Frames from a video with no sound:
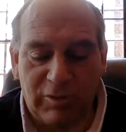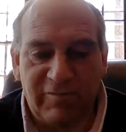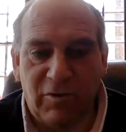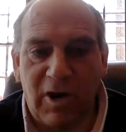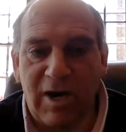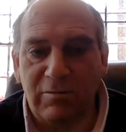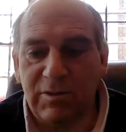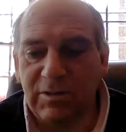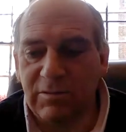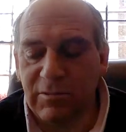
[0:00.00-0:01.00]
leave your
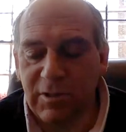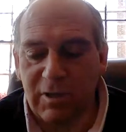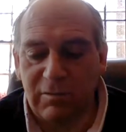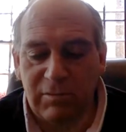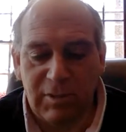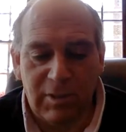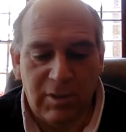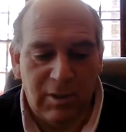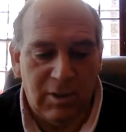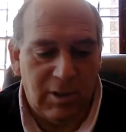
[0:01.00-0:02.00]
house,
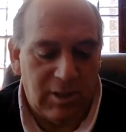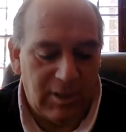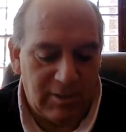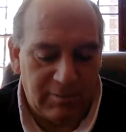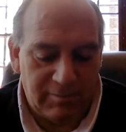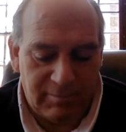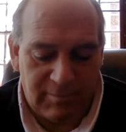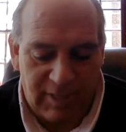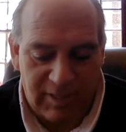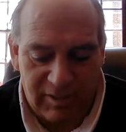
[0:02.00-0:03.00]

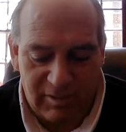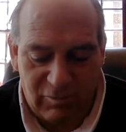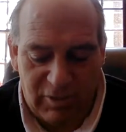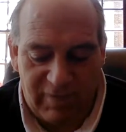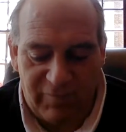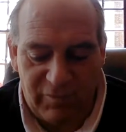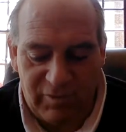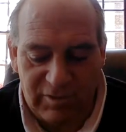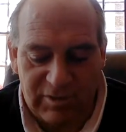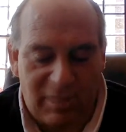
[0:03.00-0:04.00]
and whenever
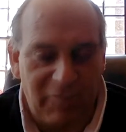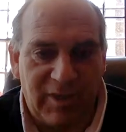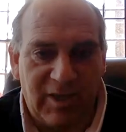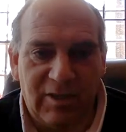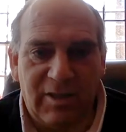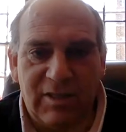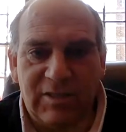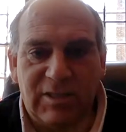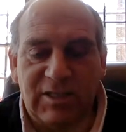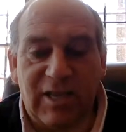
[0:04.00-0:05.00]
there's something
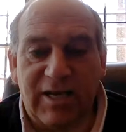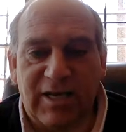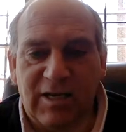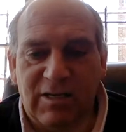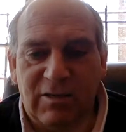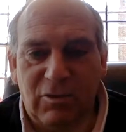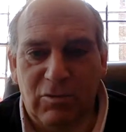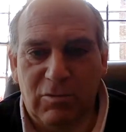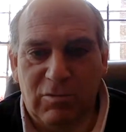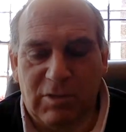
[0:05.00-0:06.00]
that's exciting,
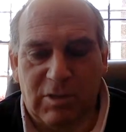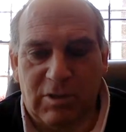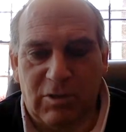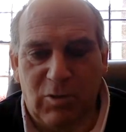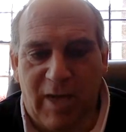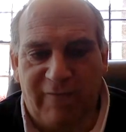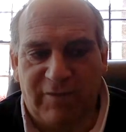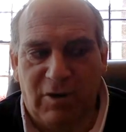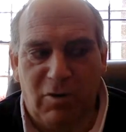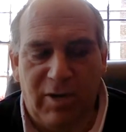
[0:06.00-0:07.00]
you have
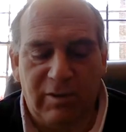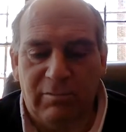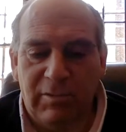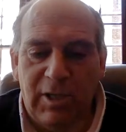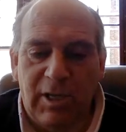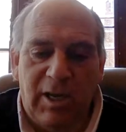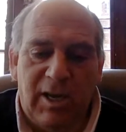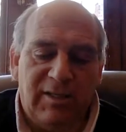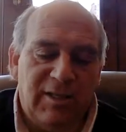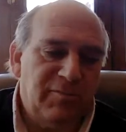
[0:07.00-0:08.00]
to go in.
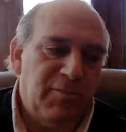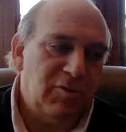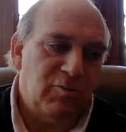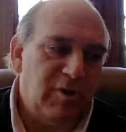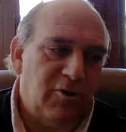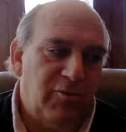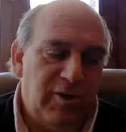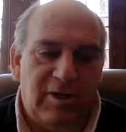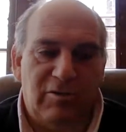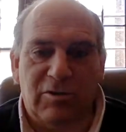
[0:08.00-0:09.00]
And let's suppose when you're 3
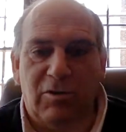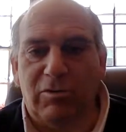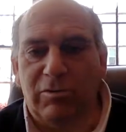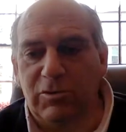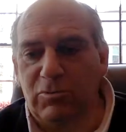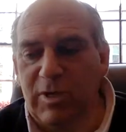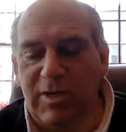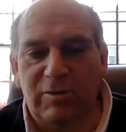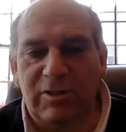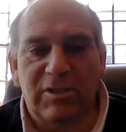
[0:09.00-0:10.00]
years old, you run
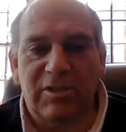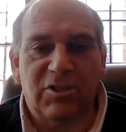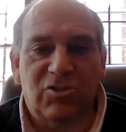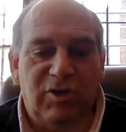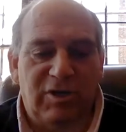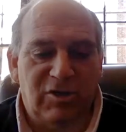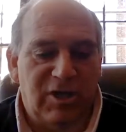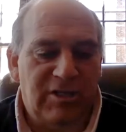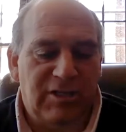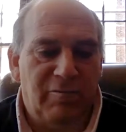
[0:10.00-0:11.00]
out into the street
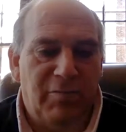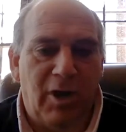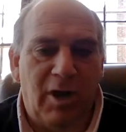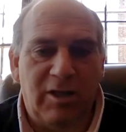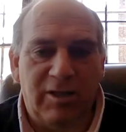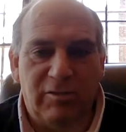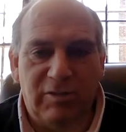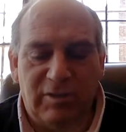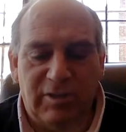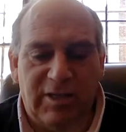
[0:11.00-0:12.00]
chasing a ball and you
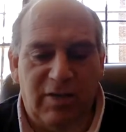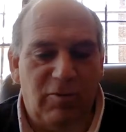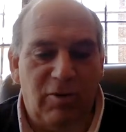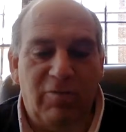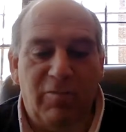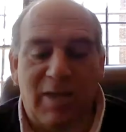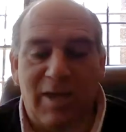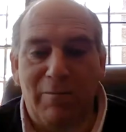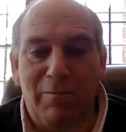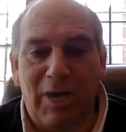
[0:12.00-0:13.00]
nearly get run over by
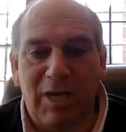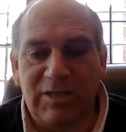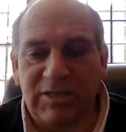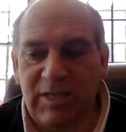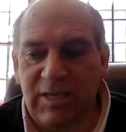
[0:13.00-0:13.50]
a bus,